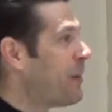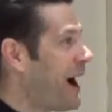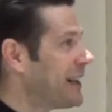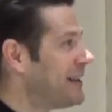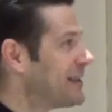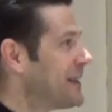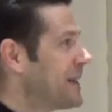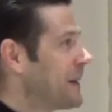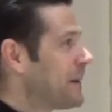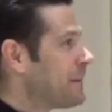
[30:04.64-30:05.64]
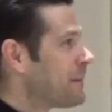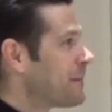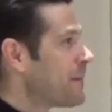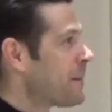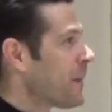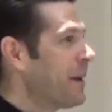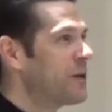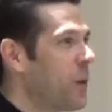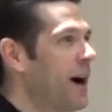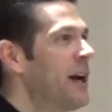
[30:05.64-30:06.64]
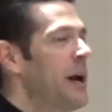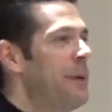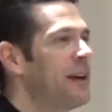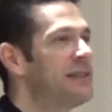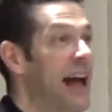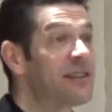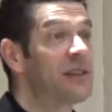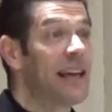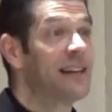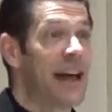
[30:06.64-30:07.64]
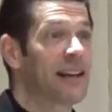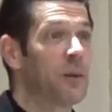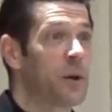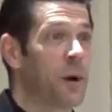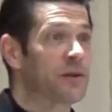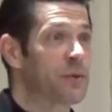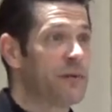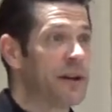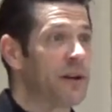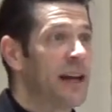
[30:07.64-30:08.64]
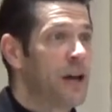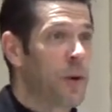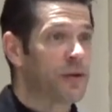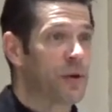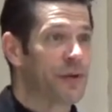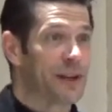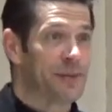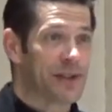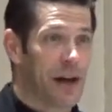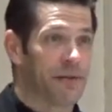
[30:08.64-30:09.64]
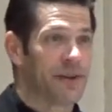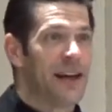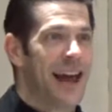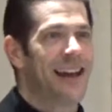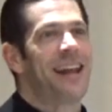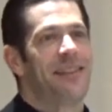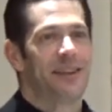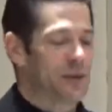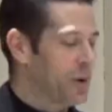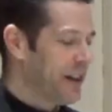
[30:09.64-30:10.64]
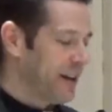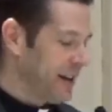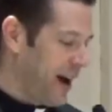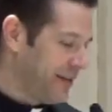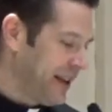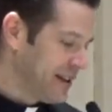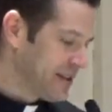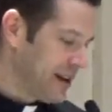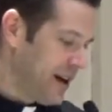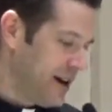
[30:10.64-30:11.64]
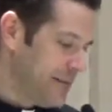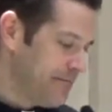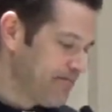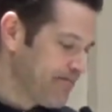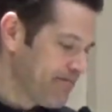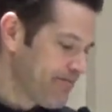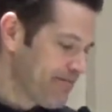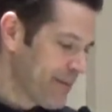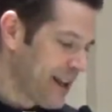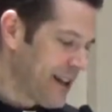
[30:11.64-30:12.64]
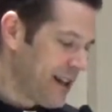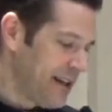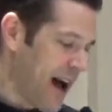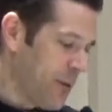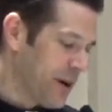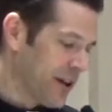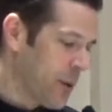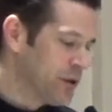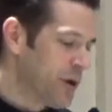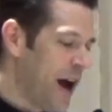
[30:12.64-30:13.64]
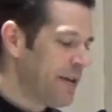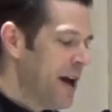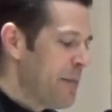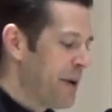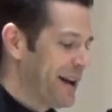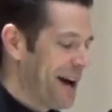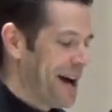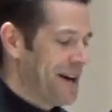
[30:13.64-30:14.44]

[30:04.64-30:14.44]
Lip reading: bodies. Because why? Because that's exactly what he wants to reveal. He wants to reveal himself. And this is one of the, I think it's not one of the quotes we have, but